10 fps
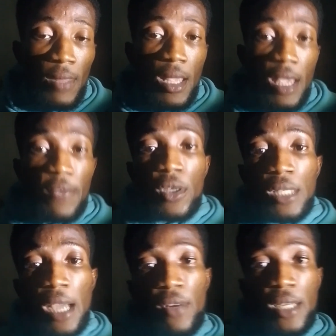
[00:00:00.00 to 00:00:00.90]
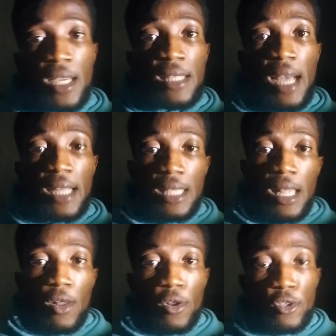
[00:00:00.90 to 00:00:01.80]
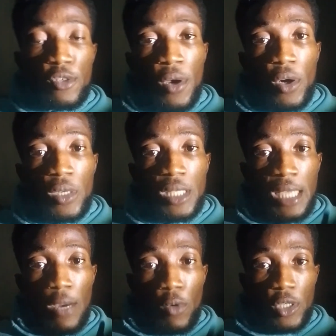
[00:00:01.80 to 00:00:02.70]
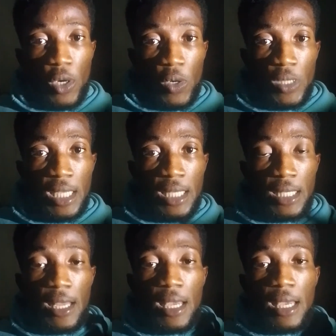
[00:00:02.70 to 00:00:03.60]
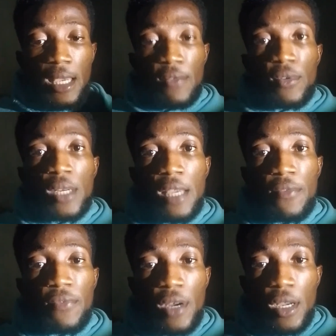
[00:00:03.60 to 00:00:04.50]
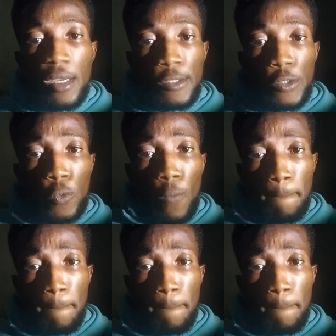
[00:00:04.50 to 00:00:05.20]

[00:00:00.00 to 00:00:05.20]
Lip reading: If you don't have audience that consume your content, that watch your content, even if you